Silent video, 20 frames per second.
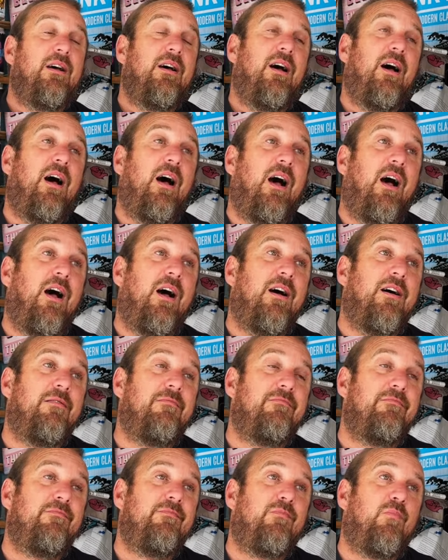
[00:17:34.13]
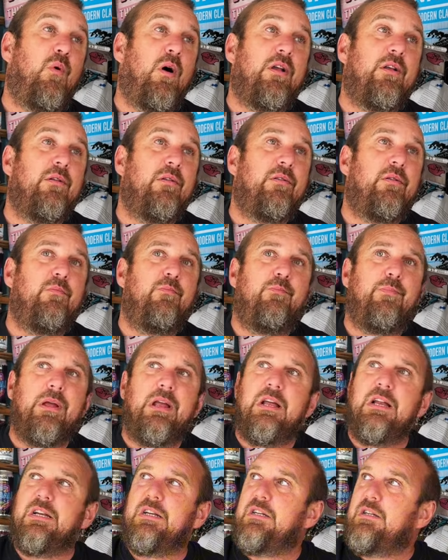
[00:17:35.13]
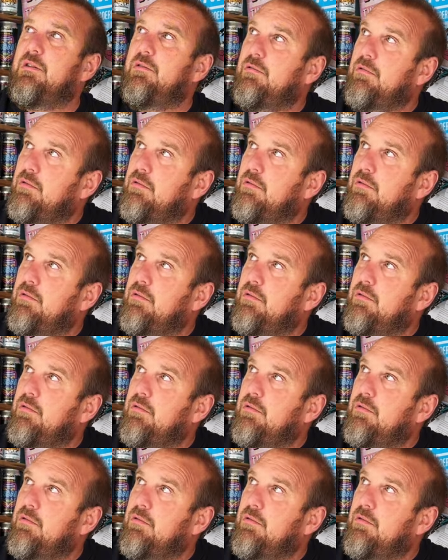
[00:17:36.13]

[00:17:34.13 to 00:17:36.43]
One of the biggest